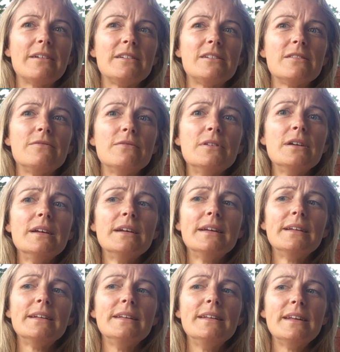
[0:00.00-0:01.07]
I don't
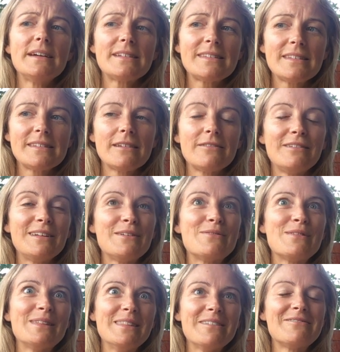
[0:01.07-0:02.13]
necessarily
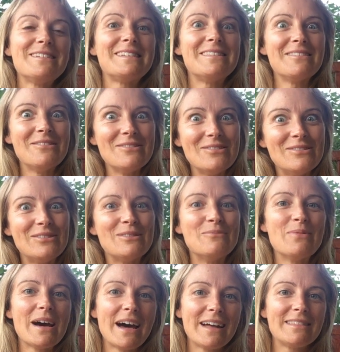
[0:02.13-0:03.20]
think there is the good, the
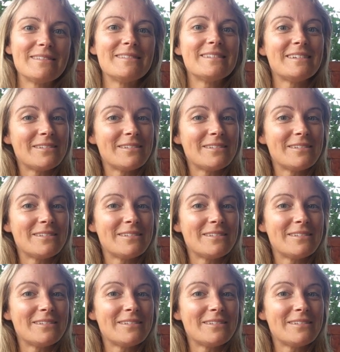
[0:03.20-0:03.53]
bad,